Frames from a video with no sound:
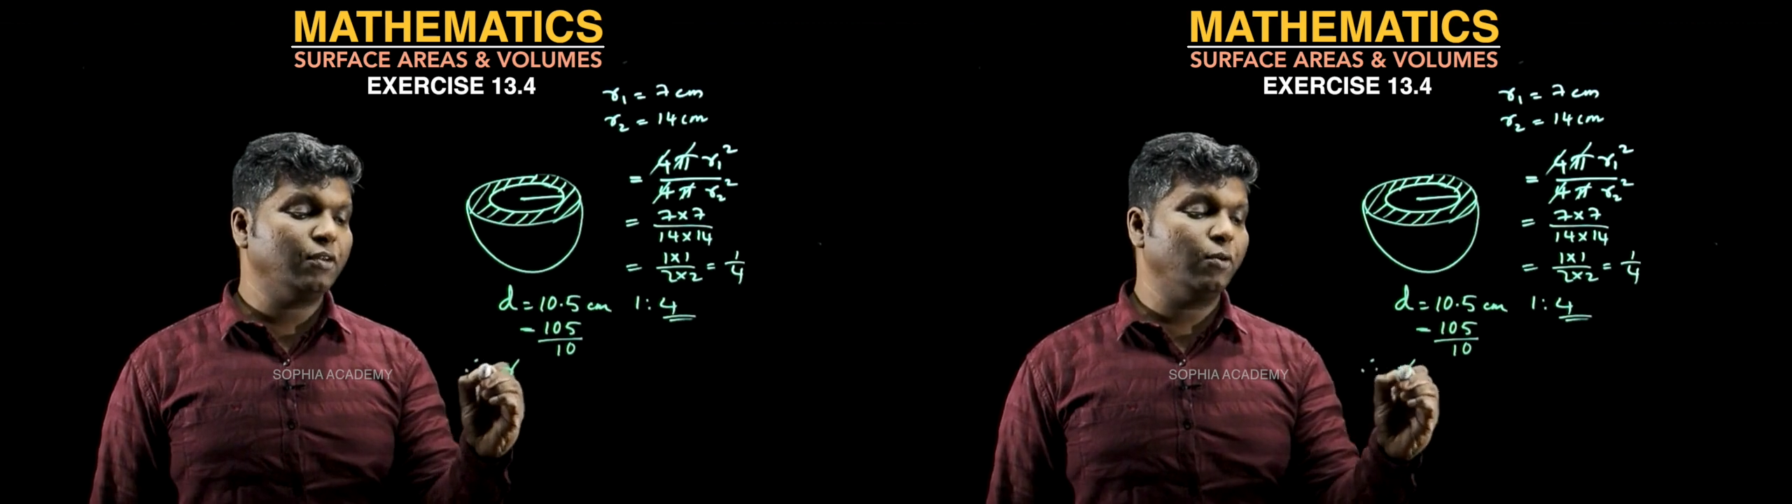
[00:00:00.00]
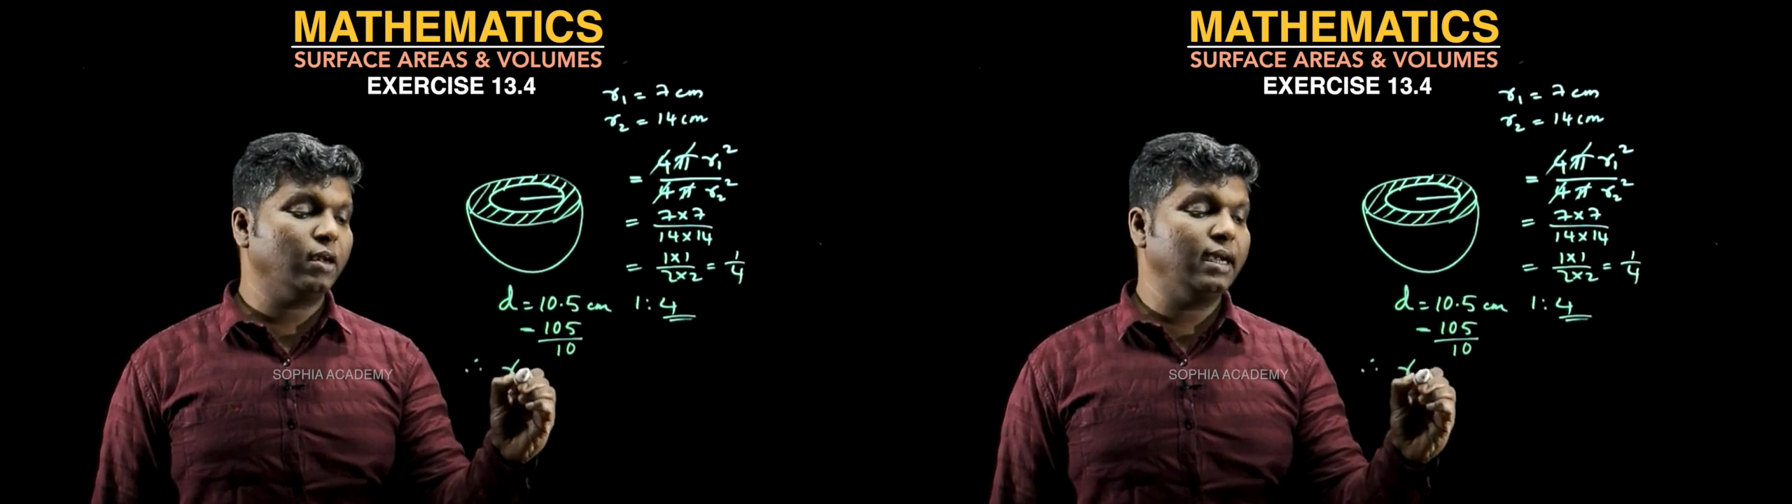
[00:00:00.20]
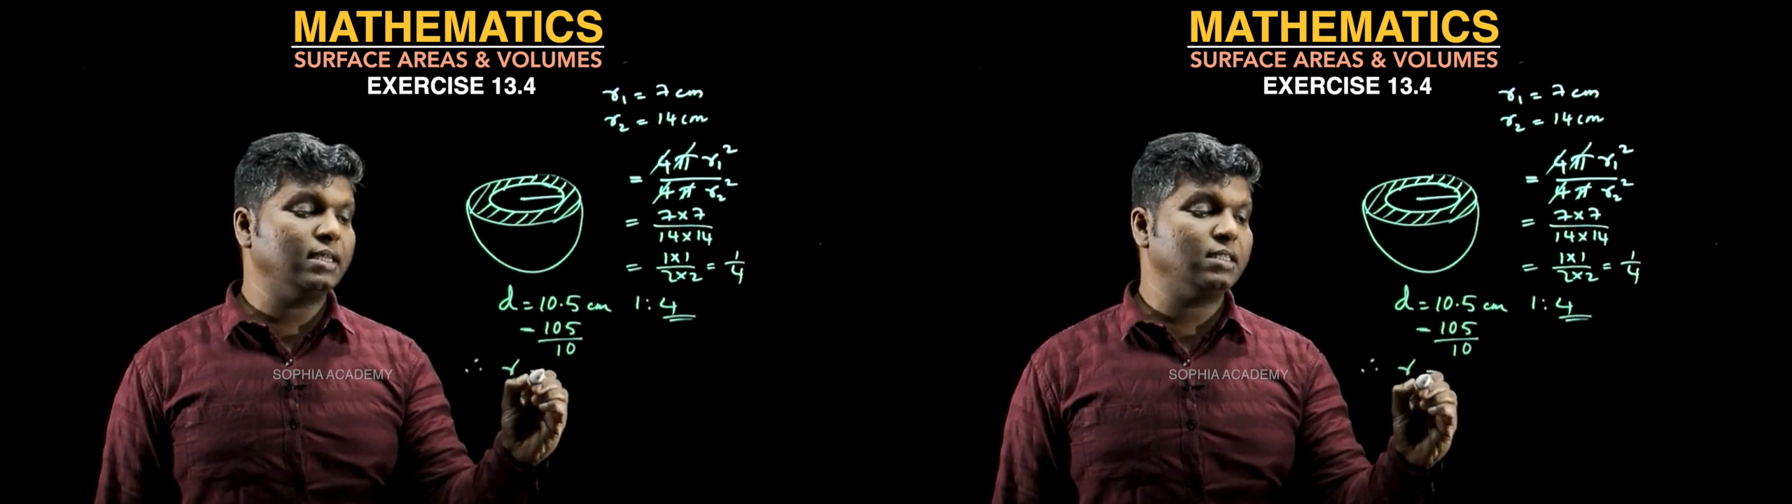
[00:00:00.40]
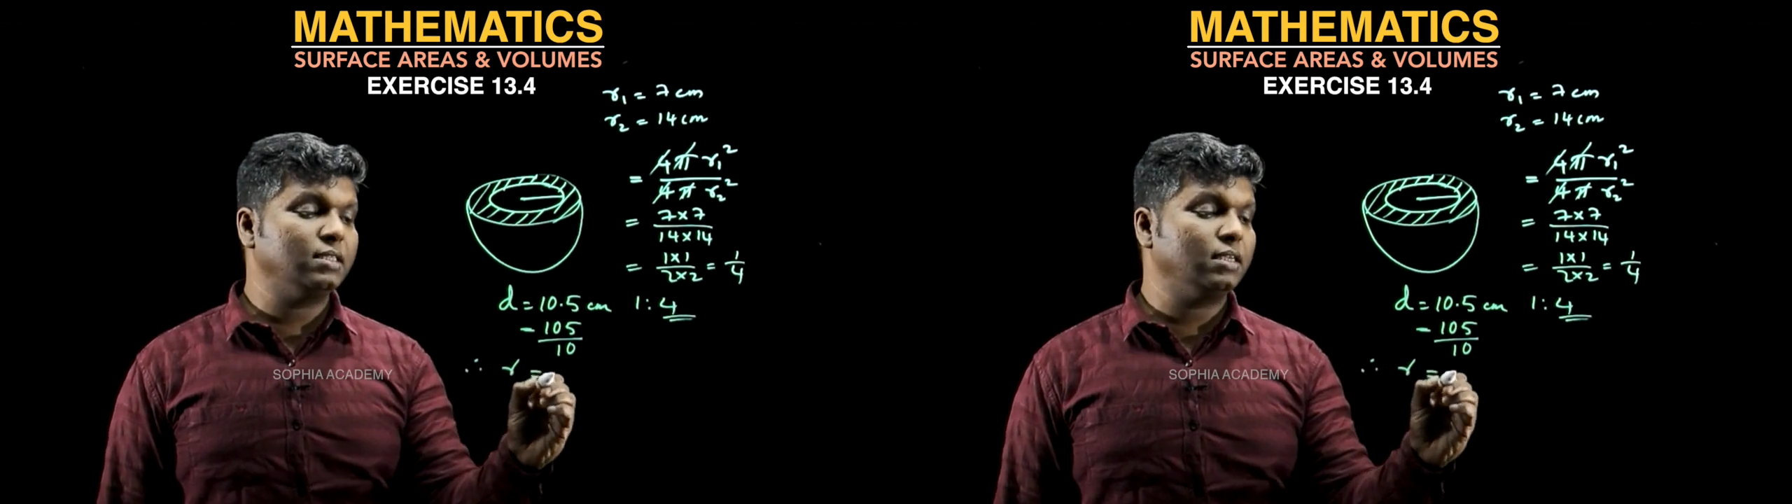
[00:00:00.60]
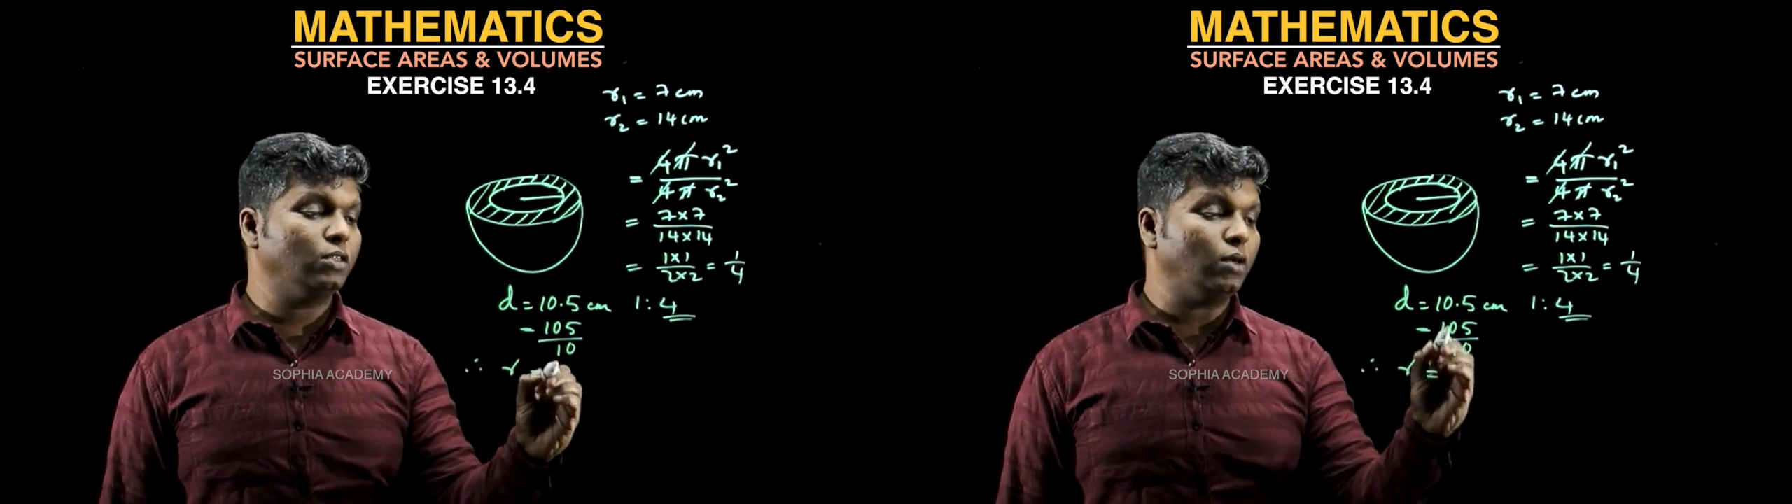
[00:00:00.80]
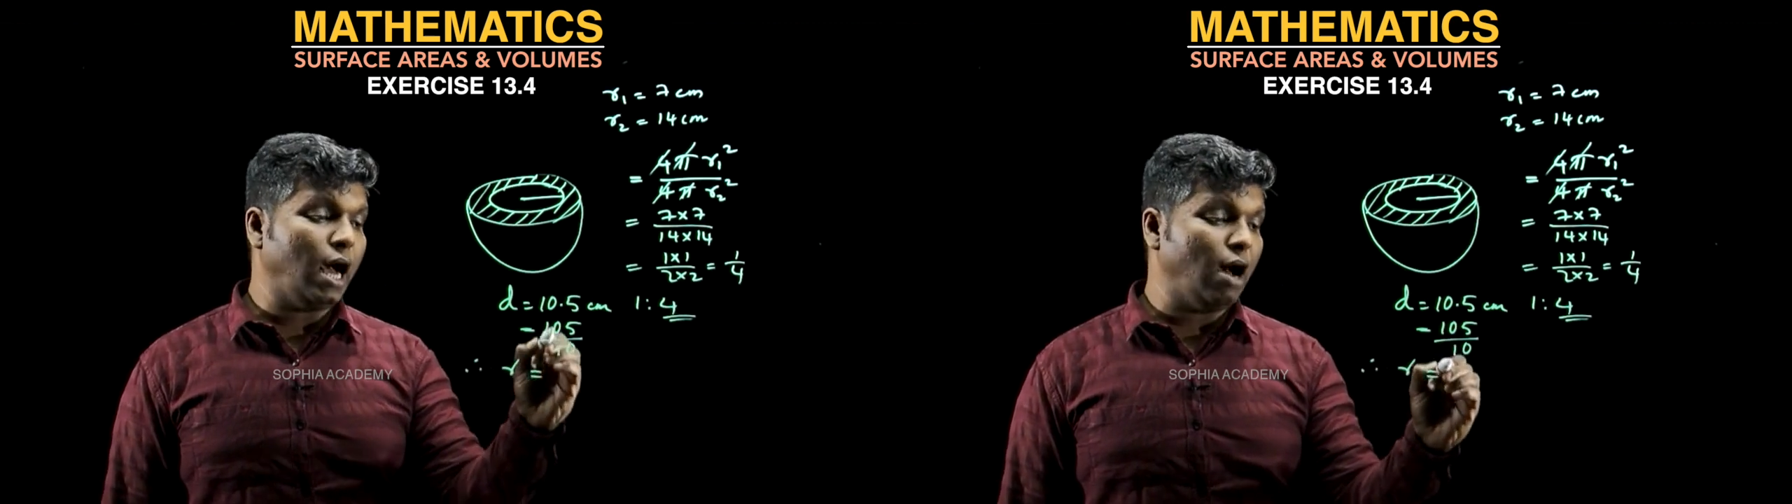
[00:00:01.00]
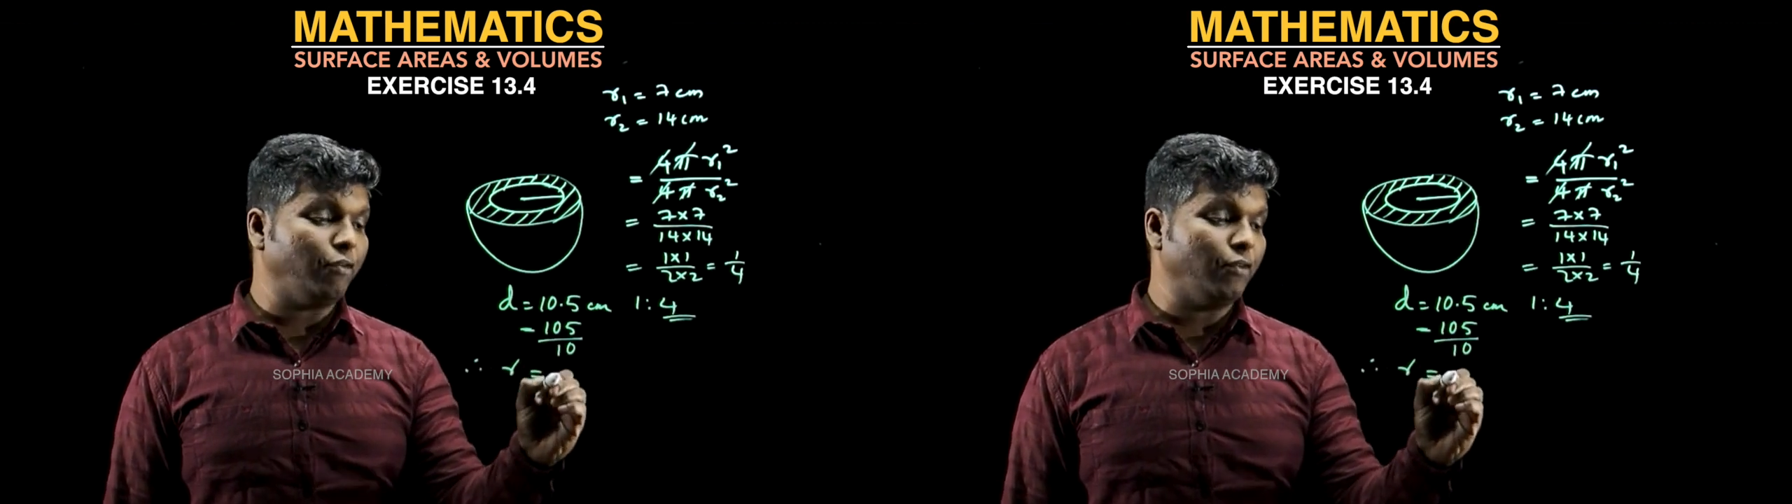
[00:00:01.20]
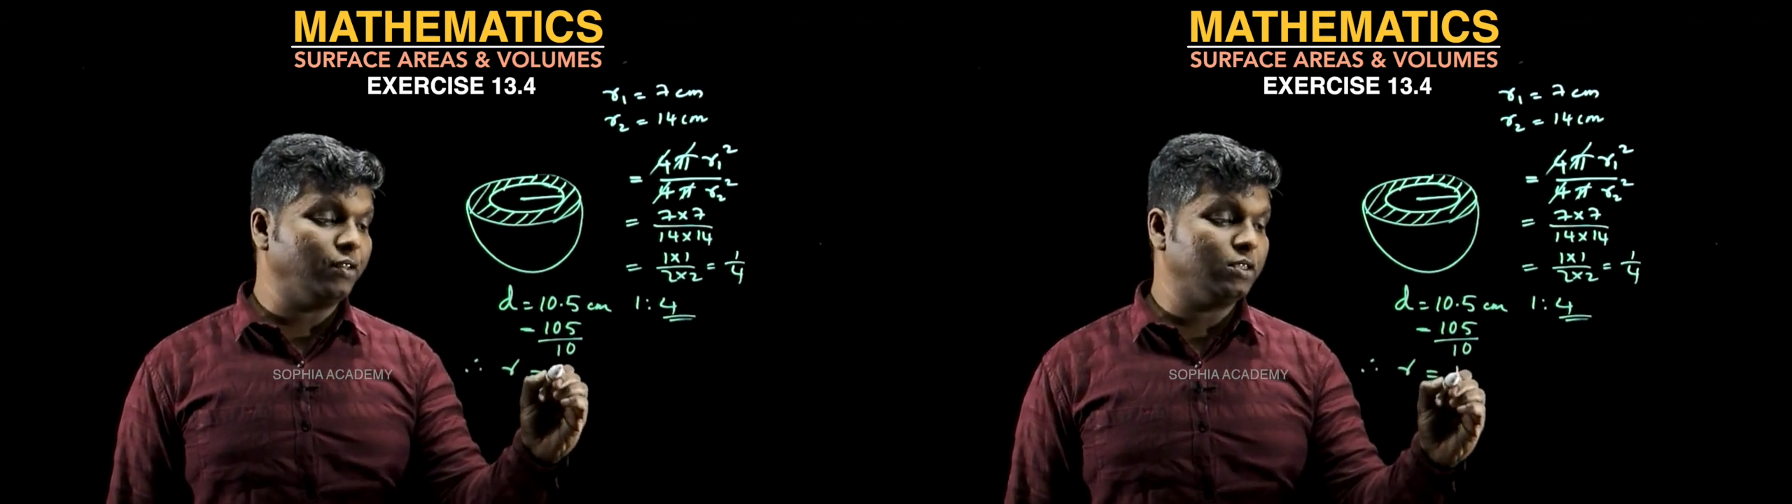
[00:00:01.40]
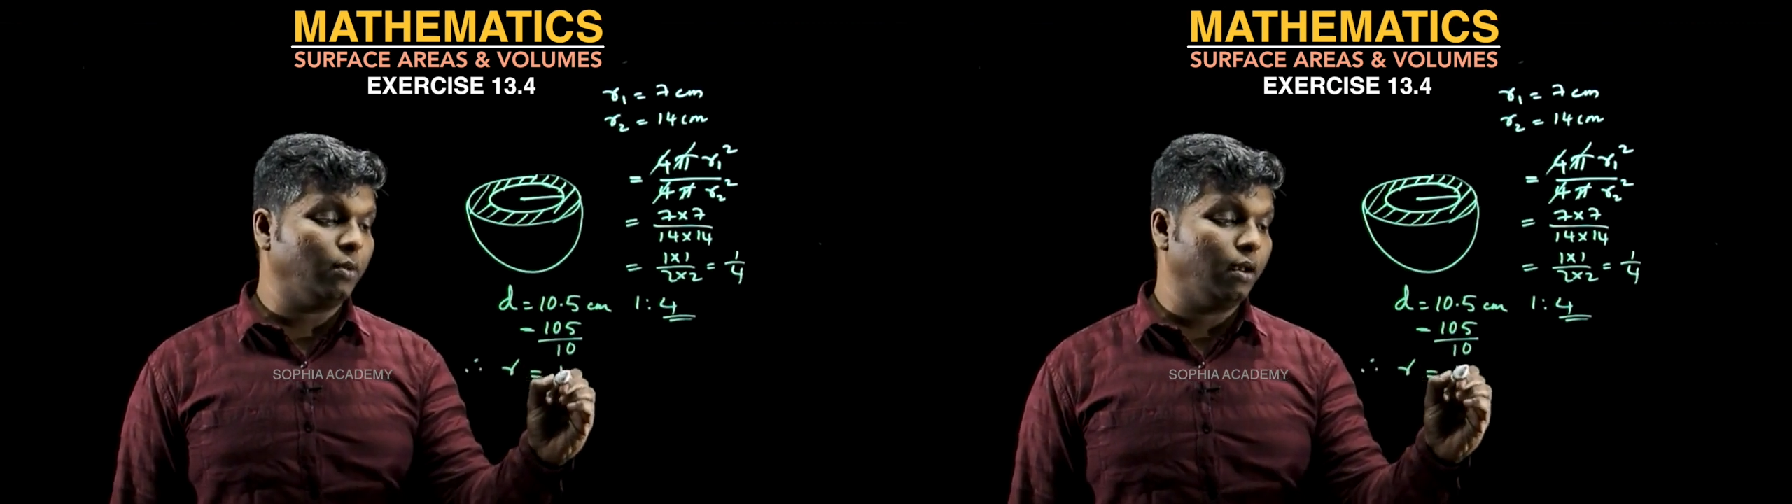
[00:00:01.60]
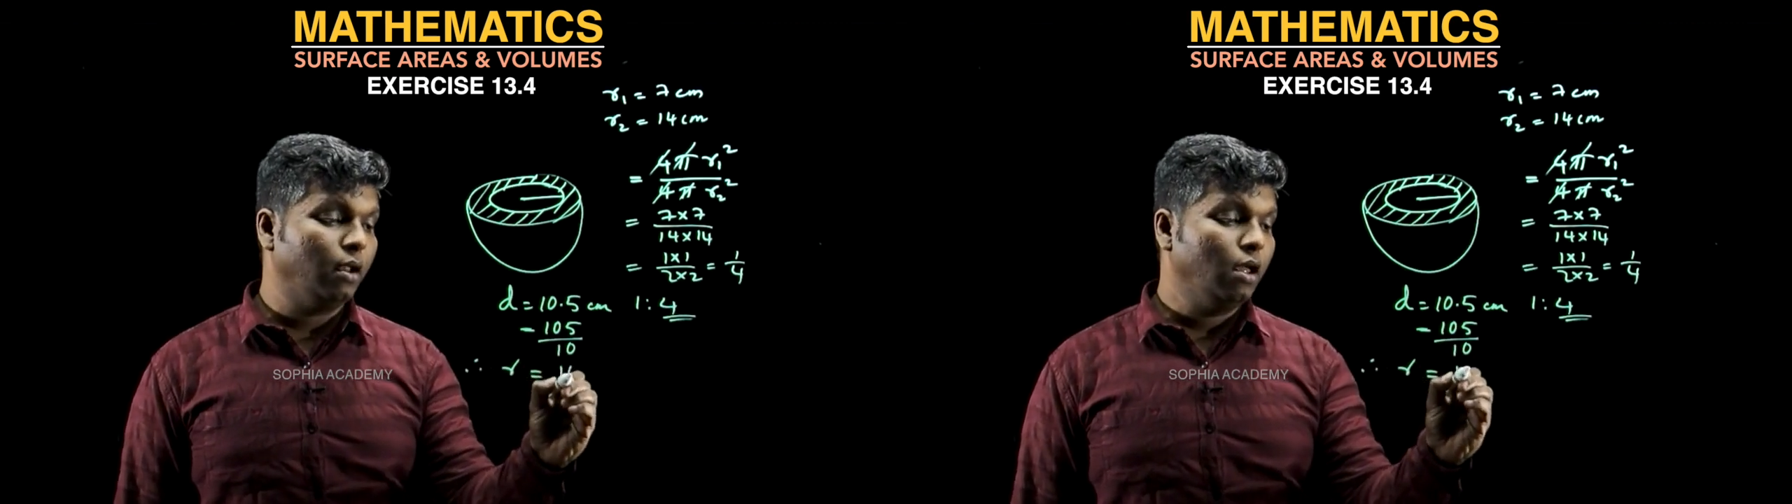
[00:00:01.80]
Therefore, radius is equal to half of
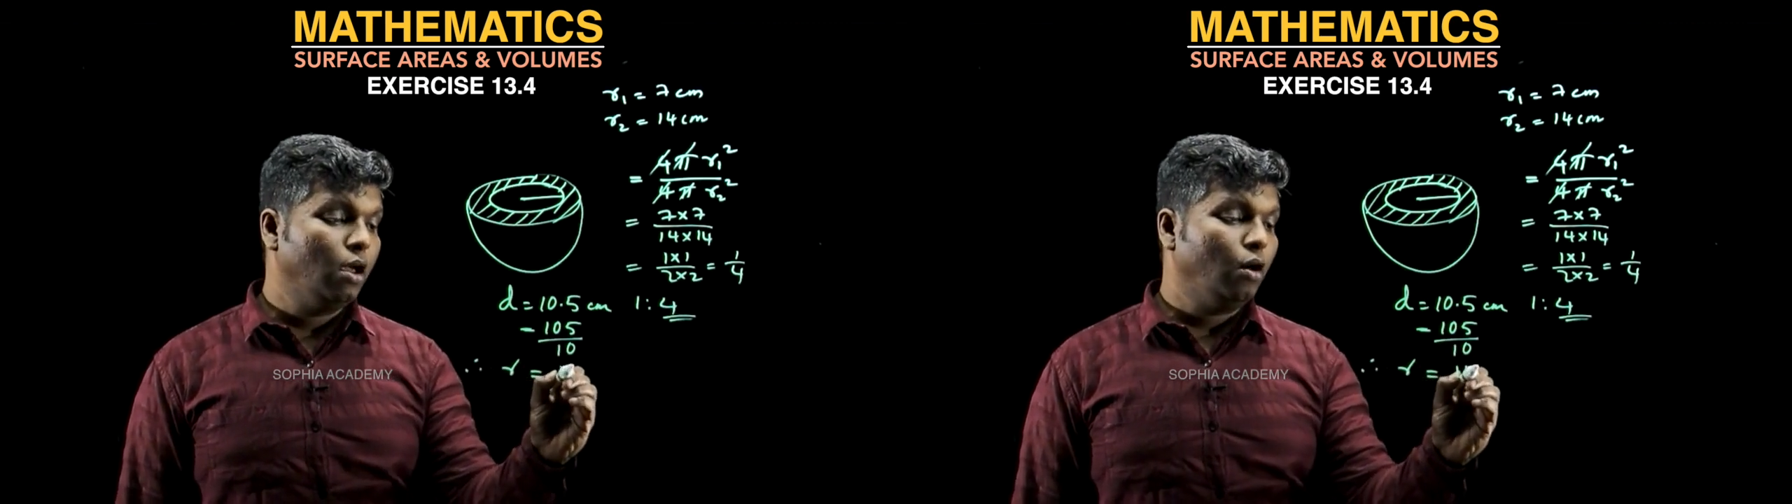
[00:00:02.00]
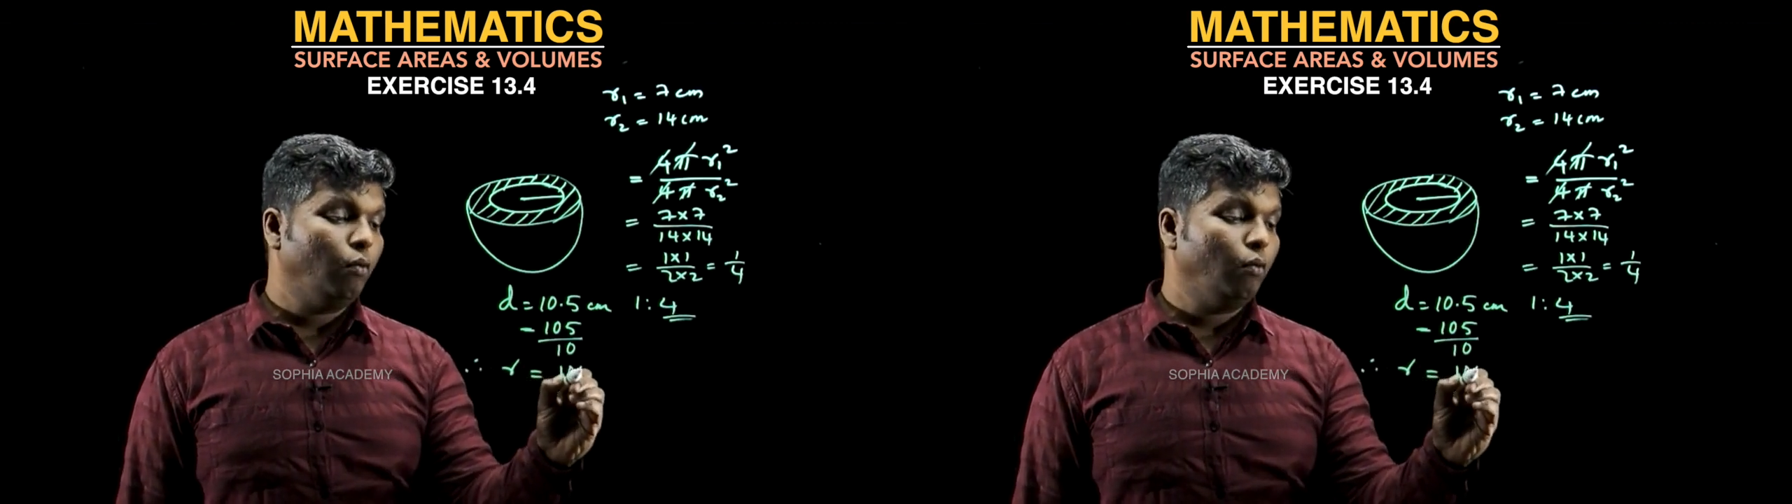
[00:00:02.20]
this one.